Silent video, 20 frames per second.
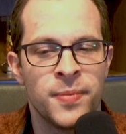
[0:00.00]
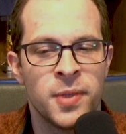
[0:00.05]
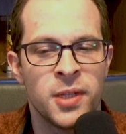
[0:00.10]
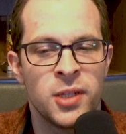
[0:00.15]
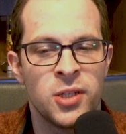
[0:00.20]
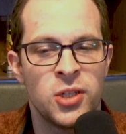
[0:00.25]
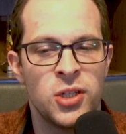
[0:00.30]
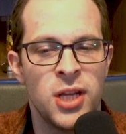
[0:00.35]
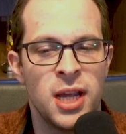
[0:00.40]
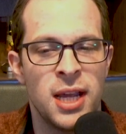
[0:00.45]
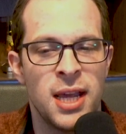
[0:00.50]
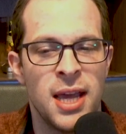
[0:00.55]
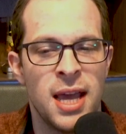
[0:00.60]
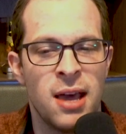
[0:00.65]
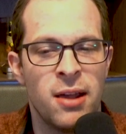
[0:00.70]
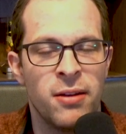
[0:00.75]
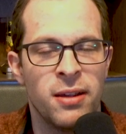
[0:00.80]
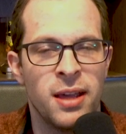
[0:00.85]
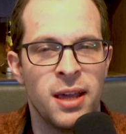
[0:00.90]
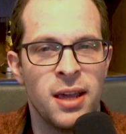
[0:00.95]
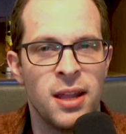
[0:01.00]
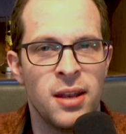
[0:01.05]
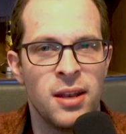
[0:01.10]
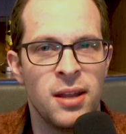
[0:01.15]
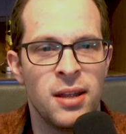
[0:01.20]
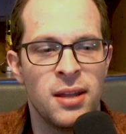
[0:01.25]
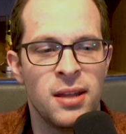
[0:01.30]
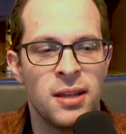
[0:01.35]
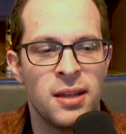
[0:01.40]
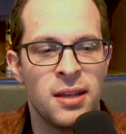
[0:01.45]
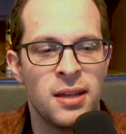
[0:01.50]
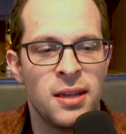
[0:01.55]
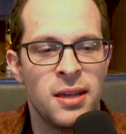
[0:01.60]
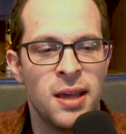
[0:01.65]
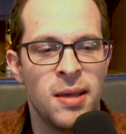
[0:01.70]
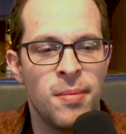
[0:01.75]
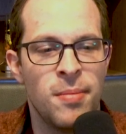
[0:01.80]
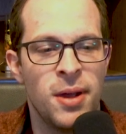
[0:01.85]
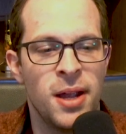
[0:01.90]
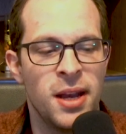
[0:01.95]
shake out again.
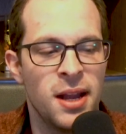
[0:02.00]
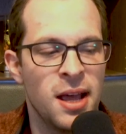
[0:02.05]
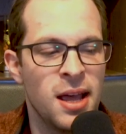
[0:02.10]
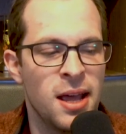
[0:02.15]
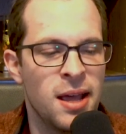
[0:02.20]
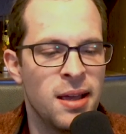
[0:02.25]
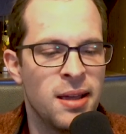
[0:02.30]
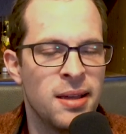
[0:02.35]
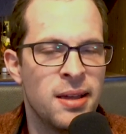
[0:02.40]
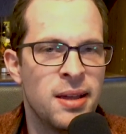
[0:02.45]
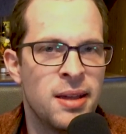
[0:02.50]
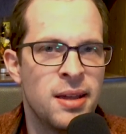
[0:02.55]
It might not.